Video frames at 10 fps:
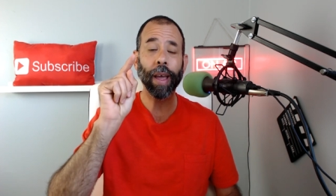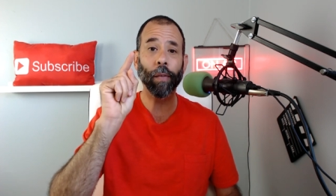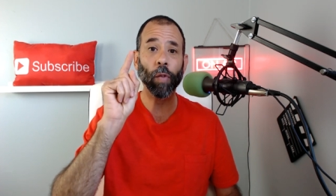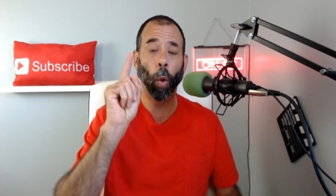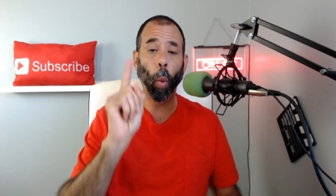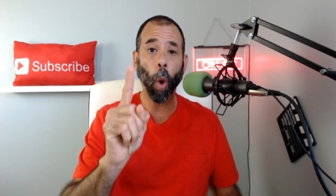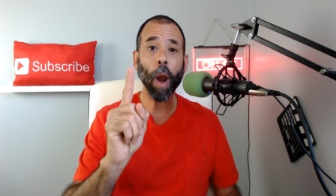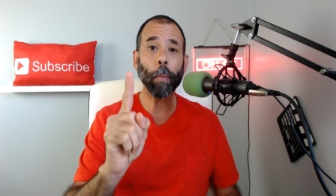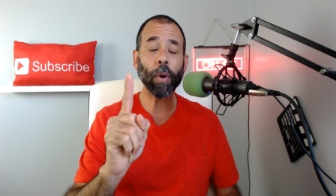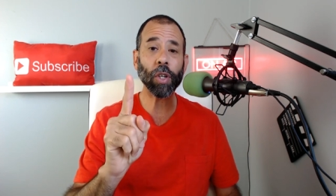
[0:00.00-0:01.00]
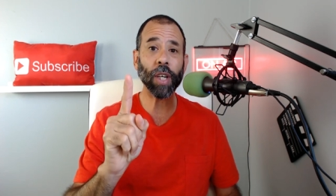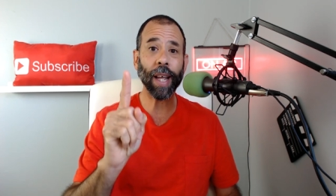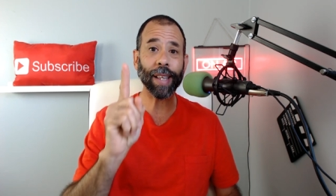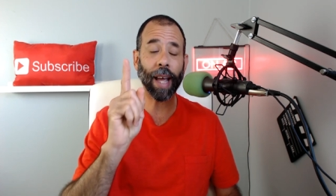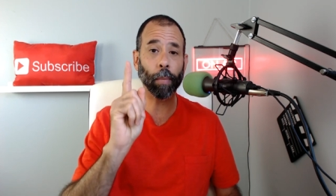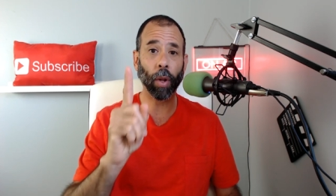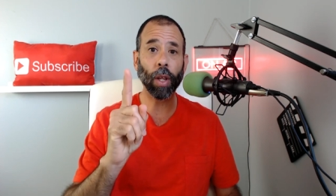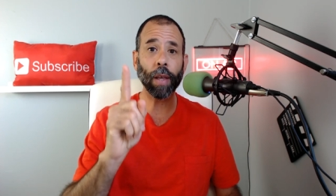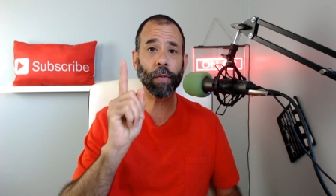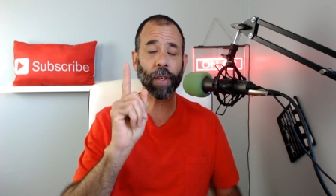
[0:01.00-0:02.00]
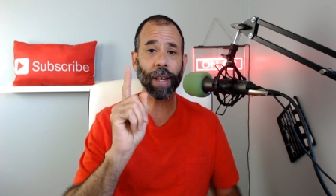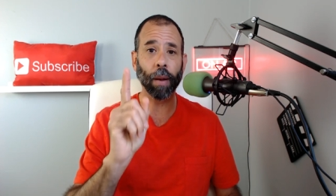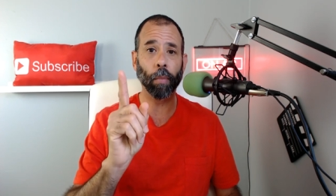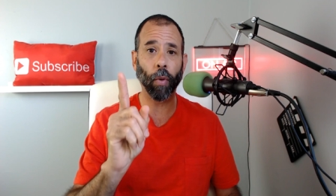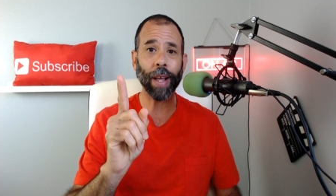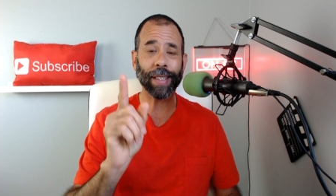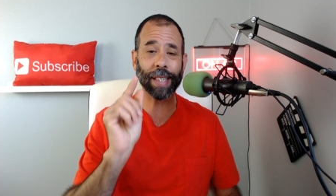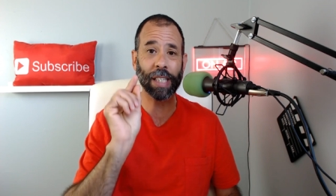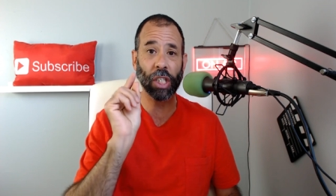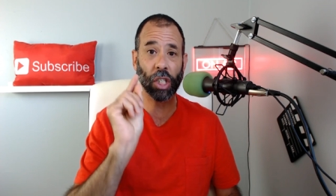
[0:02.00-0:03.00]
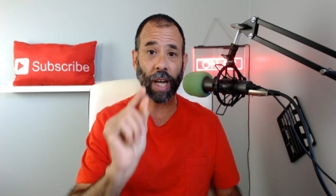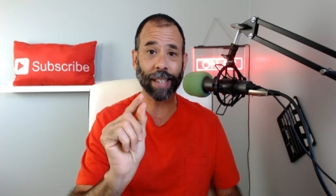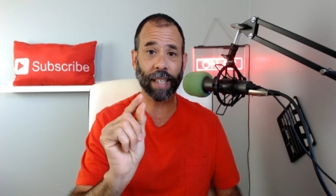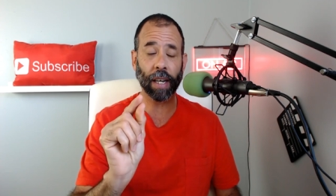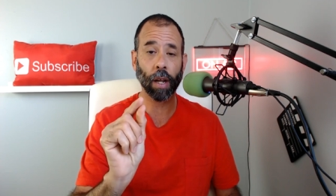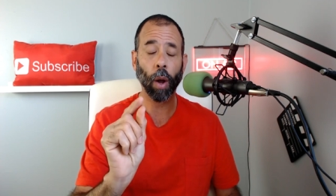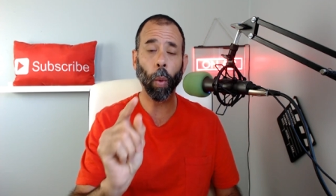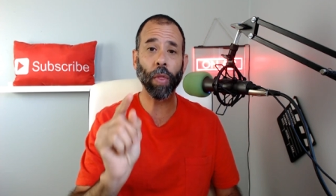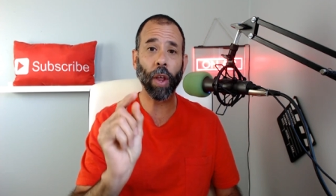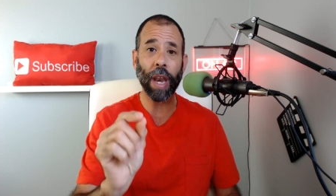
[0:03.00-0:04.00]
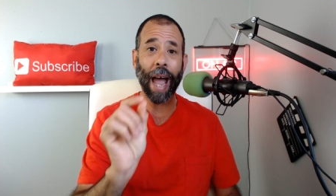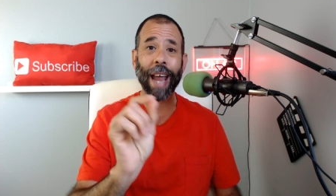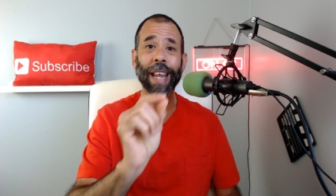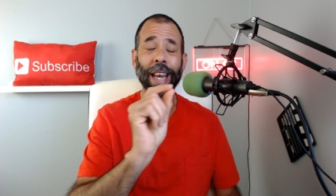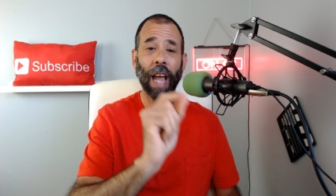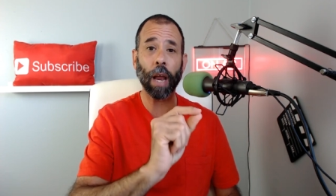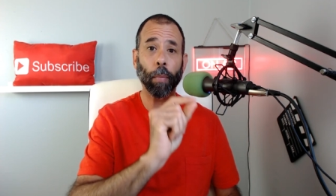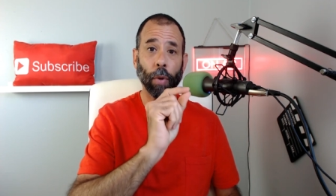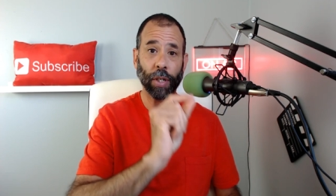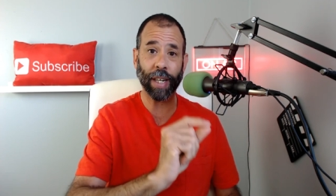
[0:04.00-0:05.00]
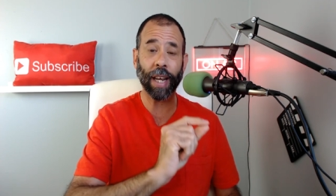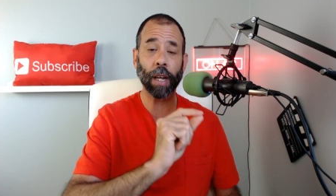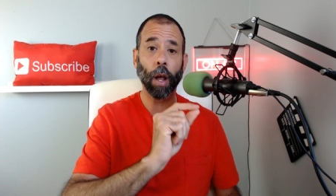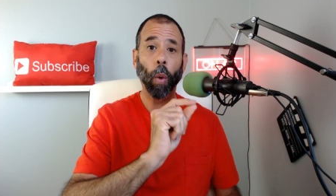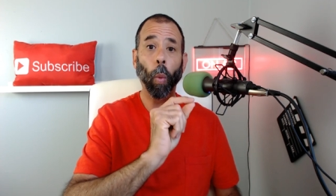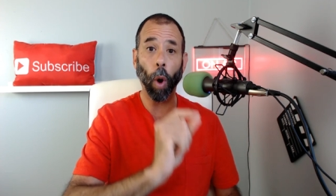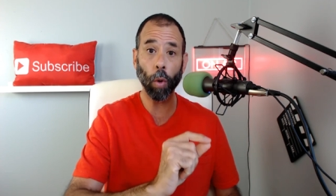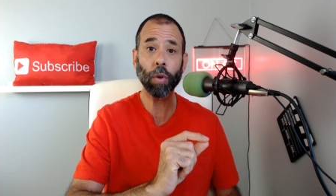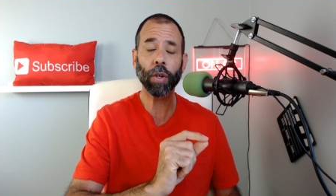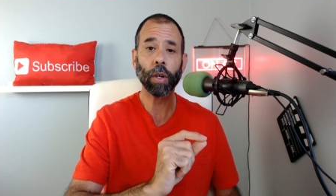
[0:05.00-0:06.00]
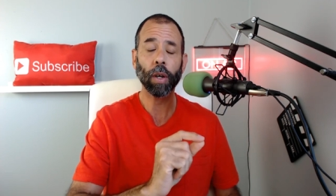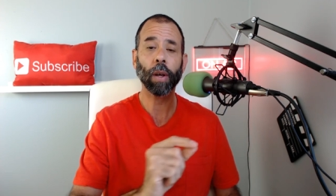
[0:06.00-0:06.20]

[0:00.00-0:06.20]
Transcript: If the 1% that believes it, embraces, does it, when the 99% won't,